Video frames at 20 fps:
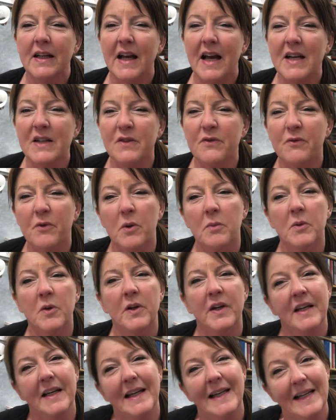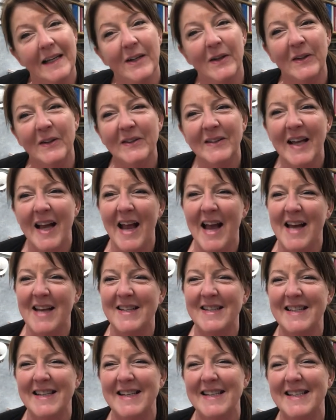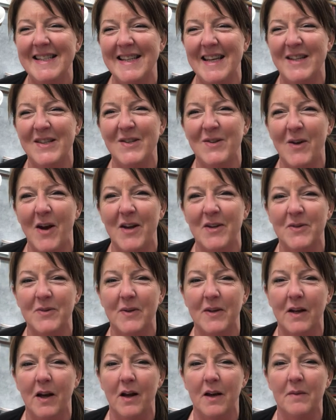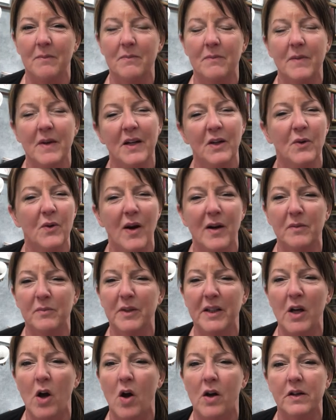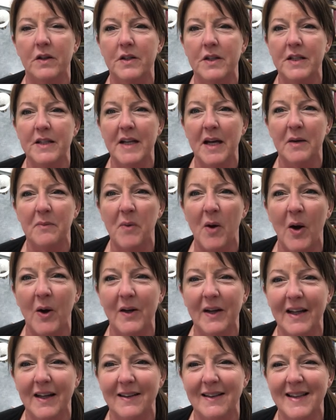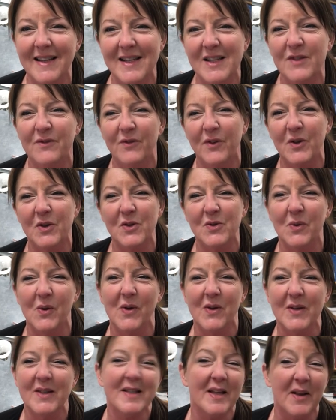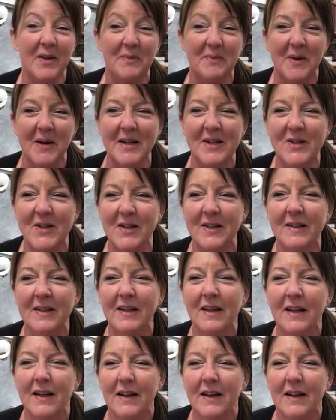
As a former Eagle and ECS graduate, I'm incredibly honored to take part in this virtual celebration.